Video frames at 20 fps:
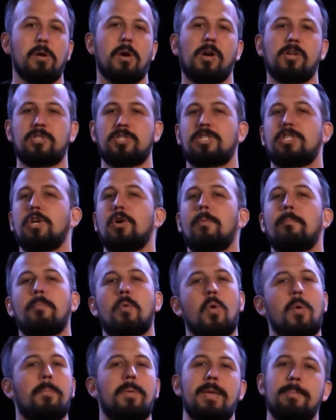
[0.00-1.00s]
There are
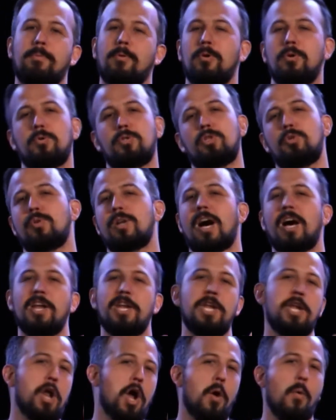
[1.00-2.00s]
still more people who do
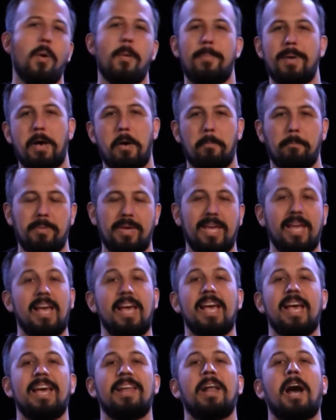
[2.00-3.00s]
not know about
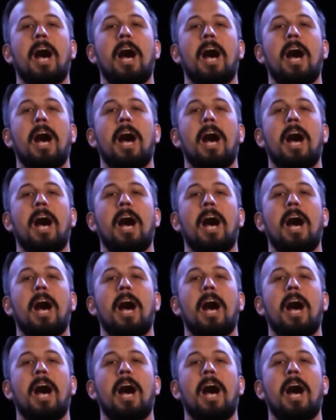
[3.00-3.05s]
me,